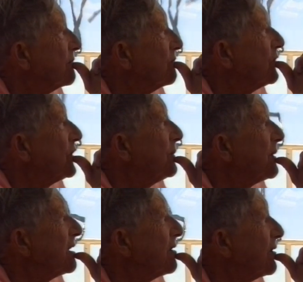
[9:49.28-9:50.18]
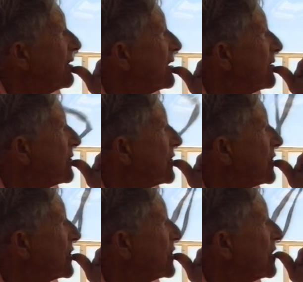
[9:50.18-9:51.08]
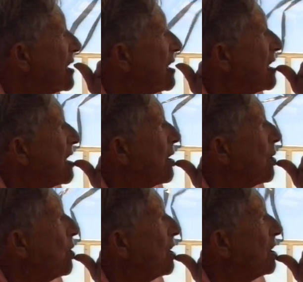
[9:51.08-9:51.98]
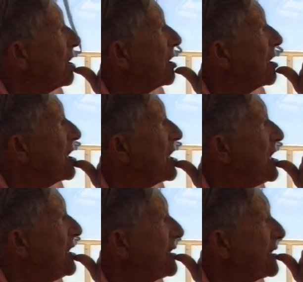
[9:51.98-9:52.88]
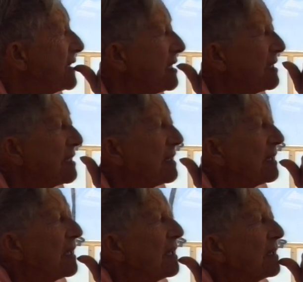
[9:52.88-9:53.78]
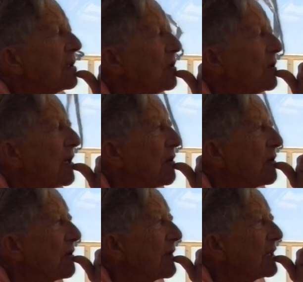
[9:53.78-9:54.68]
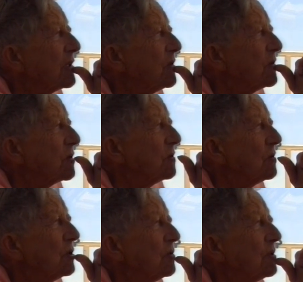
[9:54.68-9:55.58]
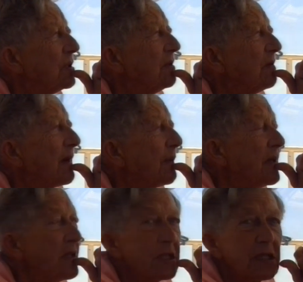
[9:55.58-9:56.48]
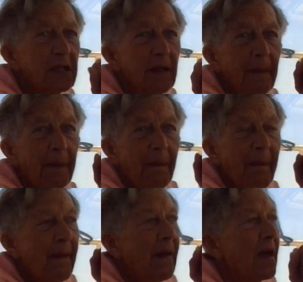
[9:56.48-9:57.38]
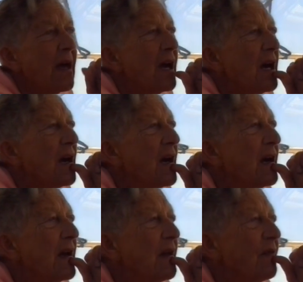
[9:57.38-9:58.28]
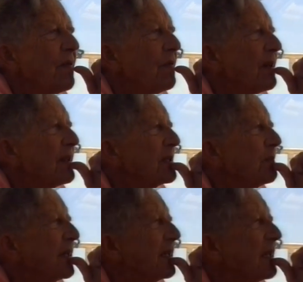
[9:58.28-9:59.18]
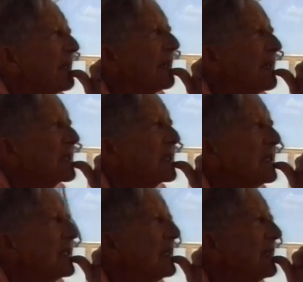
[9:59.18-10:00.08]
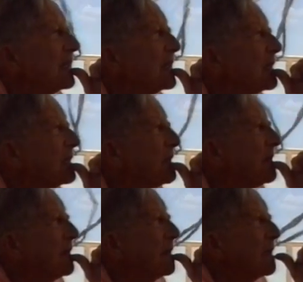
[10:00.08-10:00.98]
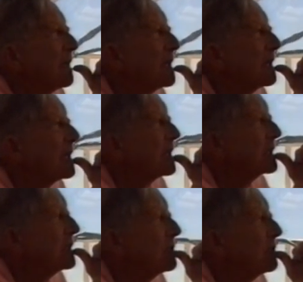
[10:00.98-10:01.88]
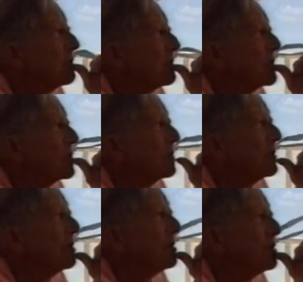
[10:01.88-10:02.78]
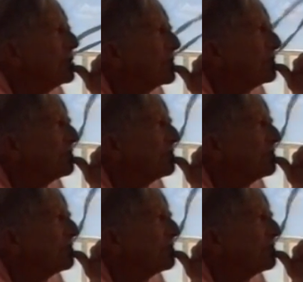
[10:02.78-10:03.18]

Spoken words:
What are my other interests? Well, in the season I like to go out with my tutu shooting rabbits. Yeah. If the weather's bad, I like to knit. I like to do crosswords.